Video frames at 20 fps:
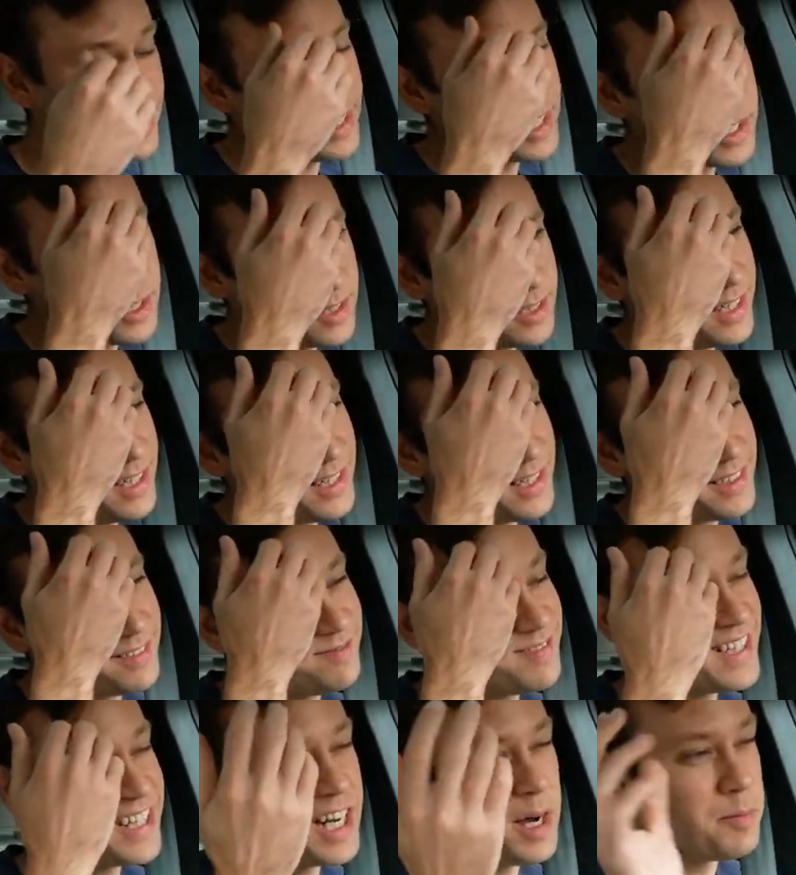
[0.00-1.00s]
I think it's in the,
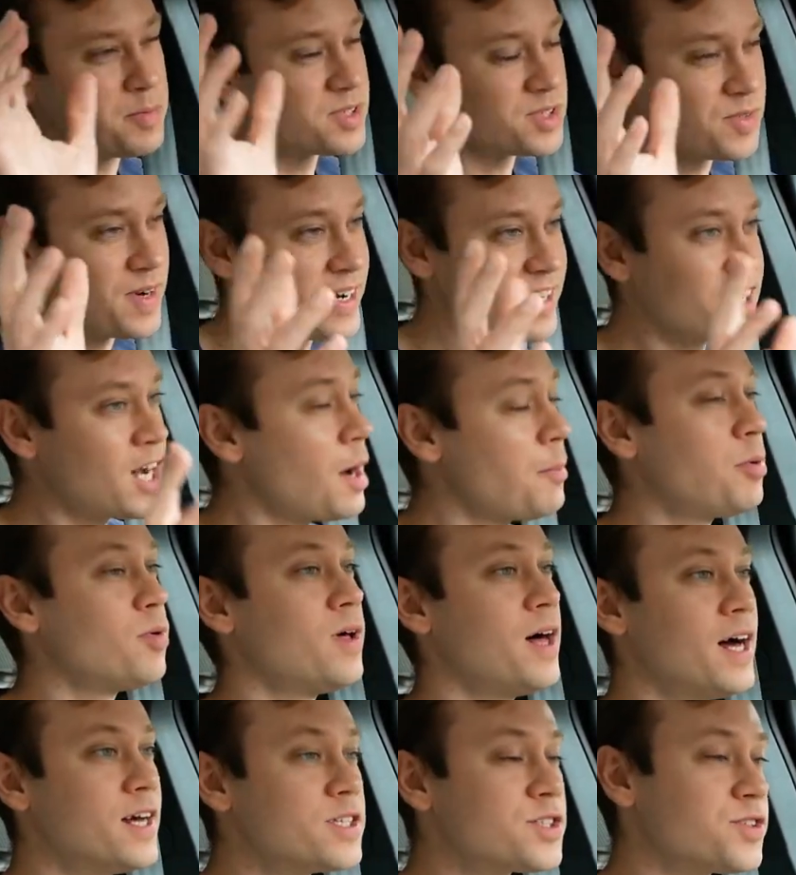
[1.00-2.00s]
the numbers around a
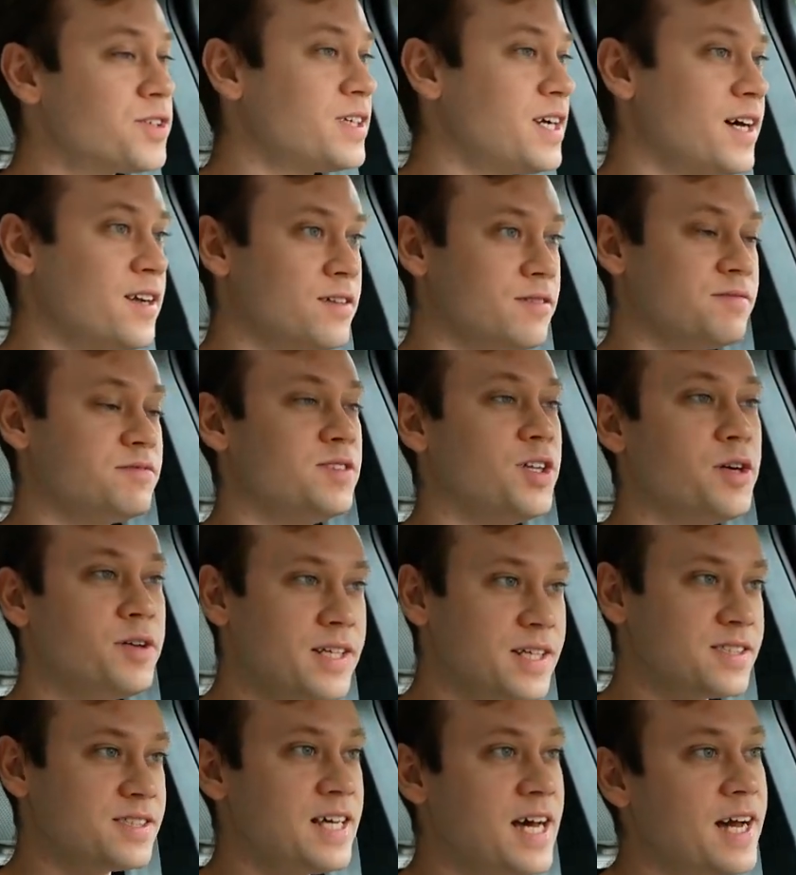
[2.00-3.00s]
couple hundred. I don't know
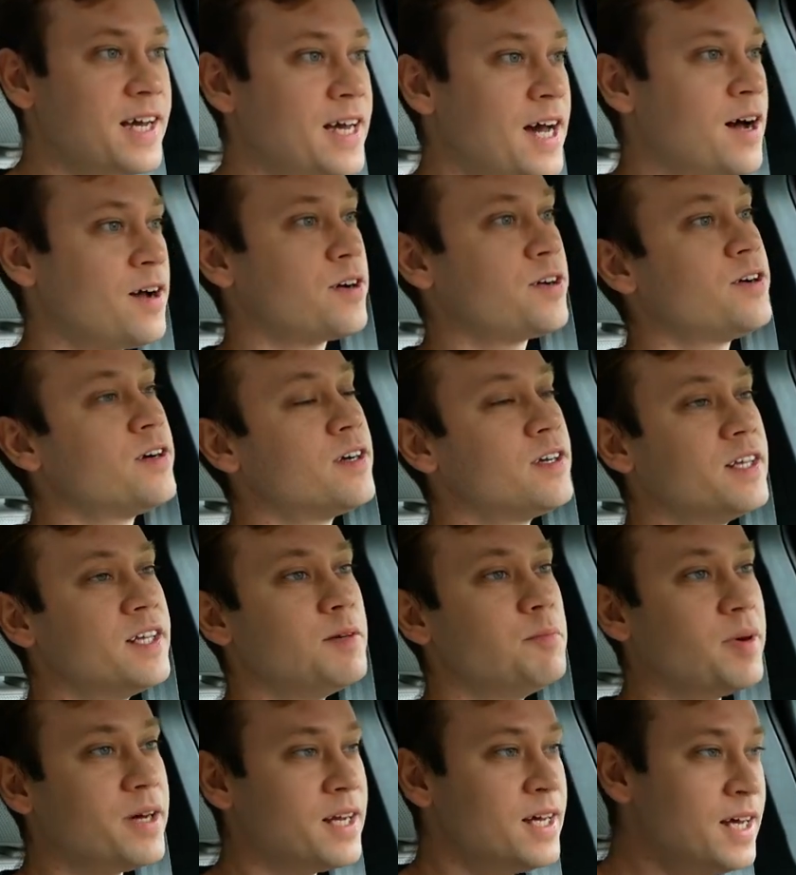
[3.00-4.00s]
the exact count
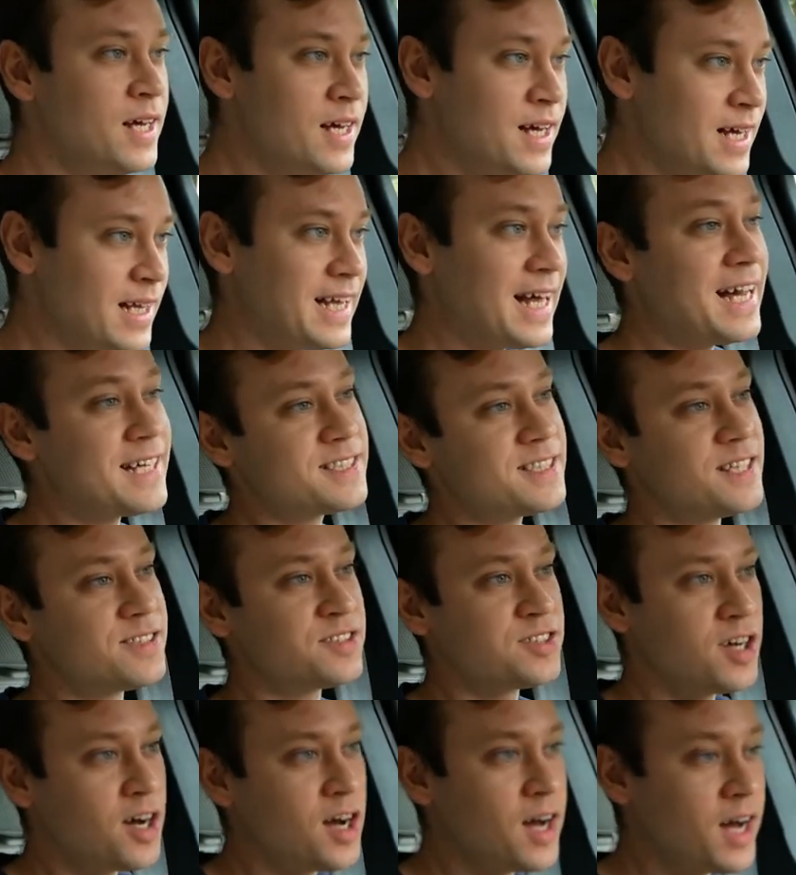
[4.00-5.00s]
currently, but last I
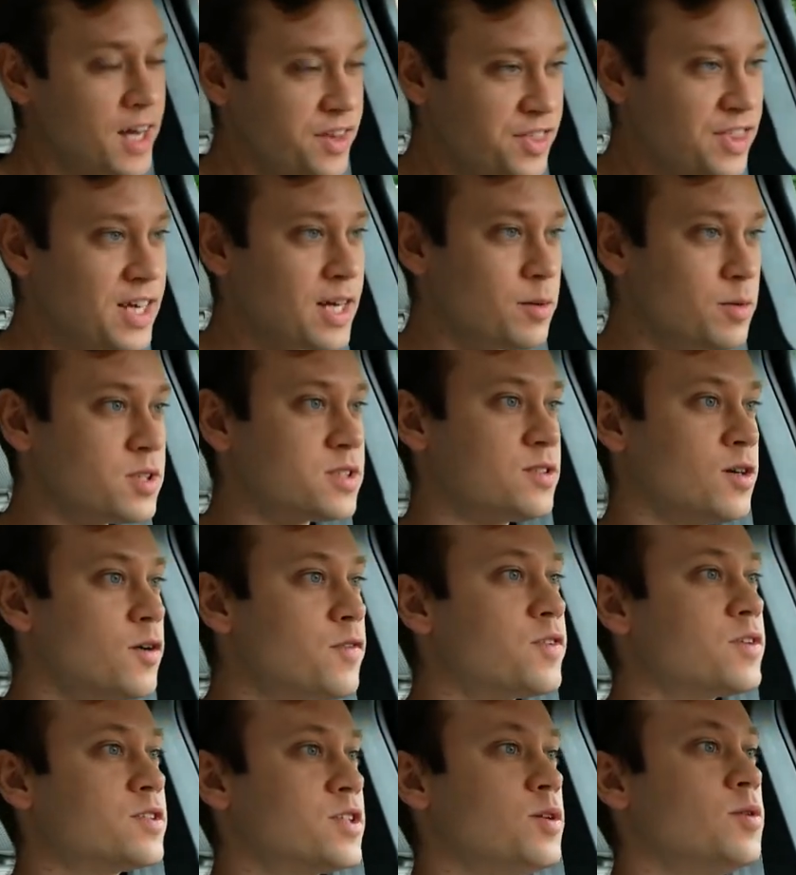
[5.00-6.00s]
saw, I think it was
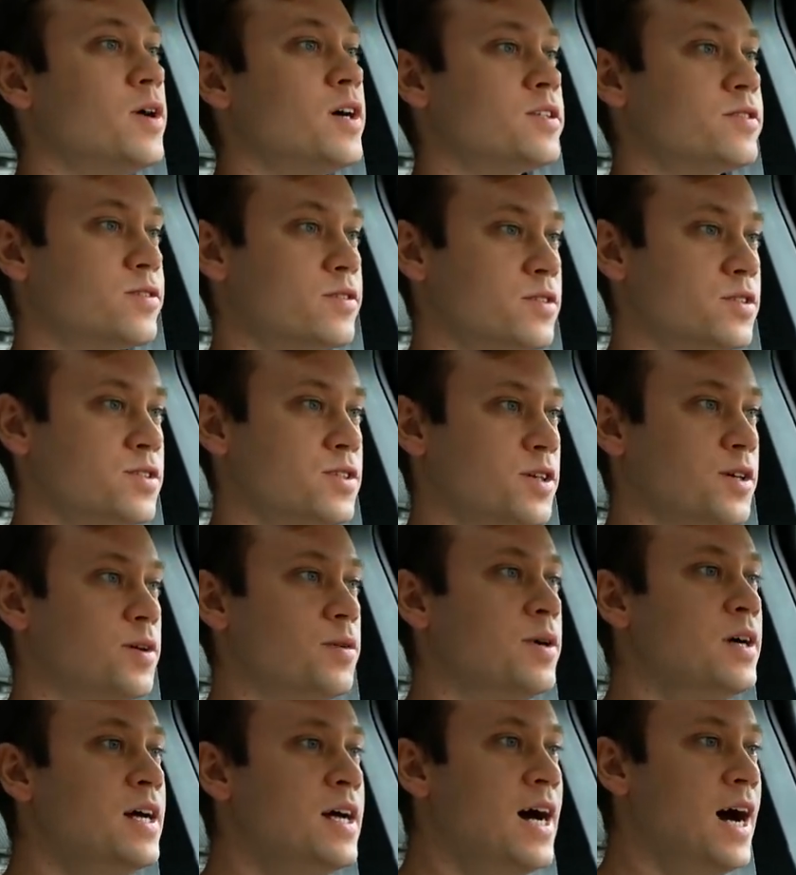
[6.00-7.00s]
over 200 or
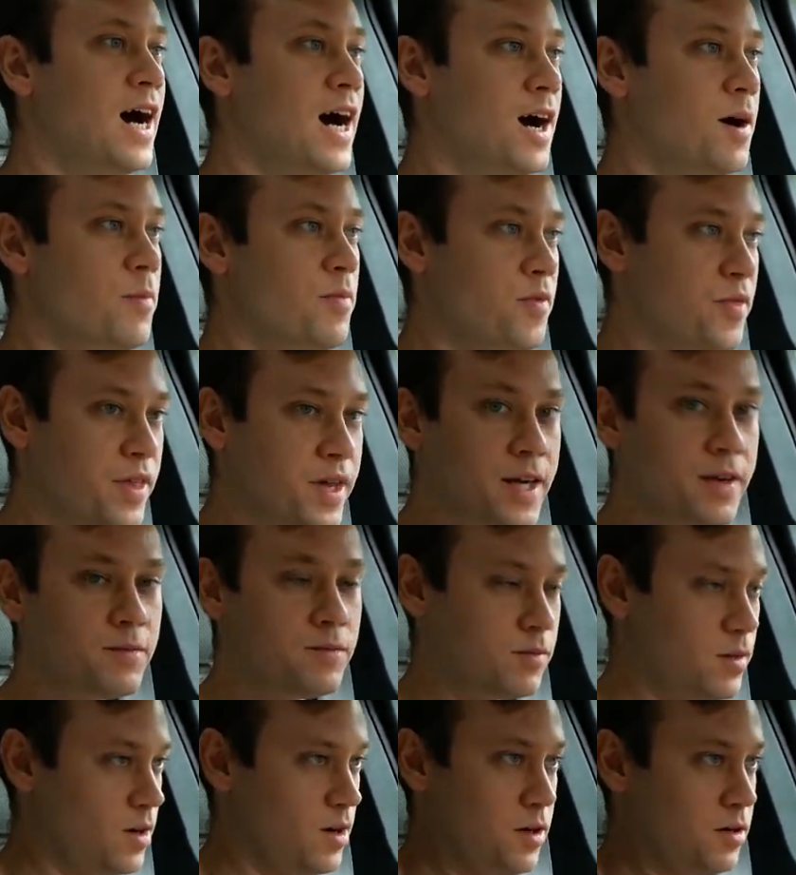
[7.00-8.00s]
so um, that
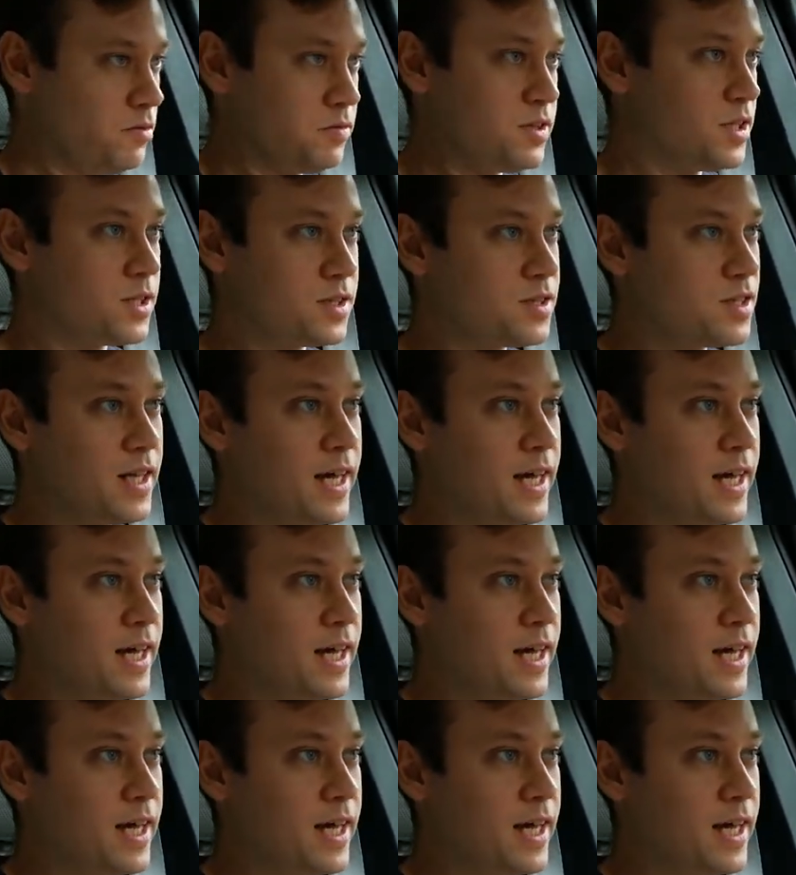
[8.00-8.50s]
all just